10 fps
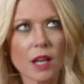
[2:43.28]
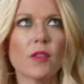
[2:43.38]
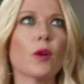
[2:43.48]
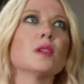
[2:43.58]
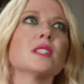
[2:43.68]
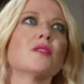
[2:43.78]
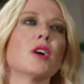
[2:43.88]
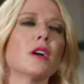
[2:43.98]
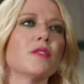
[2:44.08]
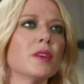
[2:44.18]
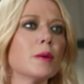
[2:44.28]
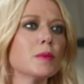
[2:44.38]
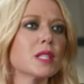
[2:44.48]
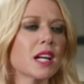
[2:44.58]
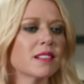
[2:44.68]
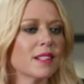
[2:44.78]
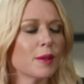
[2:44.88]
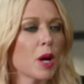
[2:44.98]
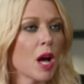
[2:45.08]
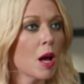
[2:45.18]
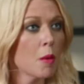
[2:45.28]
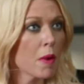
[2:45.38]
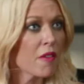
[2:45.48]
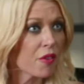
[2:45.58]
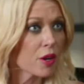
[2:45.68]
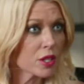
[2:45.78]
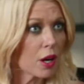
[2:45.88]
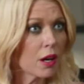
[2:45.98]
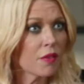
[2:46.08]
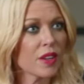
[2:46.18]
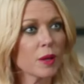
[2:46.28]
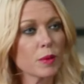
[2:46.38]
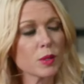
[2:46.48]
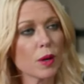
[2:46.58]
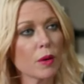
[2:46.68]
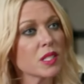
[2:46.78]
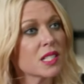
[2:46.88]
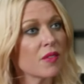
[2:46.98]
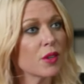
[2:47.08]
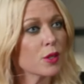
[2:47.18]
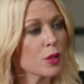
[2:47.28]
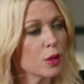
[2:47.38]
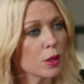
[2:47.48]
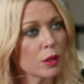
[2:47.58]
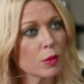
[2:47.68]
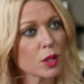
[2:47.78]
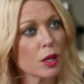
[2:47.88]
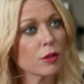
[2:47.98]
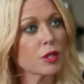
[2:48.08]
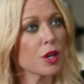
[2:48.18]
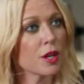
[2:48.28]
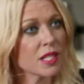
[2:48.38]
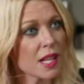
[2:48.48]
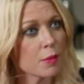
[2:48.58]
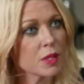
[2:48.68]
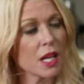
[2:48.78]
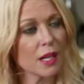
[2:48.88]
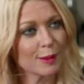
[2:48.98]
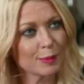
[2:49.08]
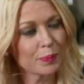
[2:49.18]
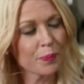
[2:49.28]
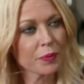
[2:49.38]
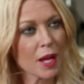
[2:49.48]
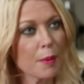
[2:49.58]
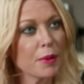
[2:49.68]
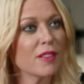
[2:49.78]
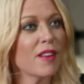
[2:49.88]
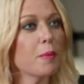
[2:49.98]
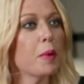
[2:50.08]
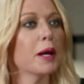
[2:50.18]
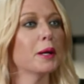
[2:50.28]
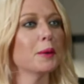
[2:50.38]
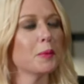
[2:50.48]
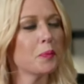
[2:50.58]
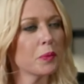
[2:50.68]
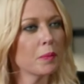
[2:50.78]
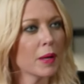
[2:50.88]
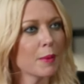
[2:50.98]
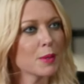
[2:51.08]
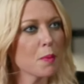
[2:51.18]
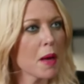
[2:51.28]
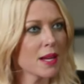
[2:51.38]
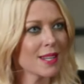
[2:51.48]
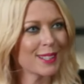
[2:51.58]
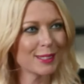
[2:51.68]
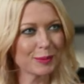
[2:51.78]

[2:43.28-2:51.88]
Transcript: I've always loved horror films. Actually, my first horror film was when I was seven years old. It was called The Return to Salem's Lot. I played a vampire. My name was Amanda.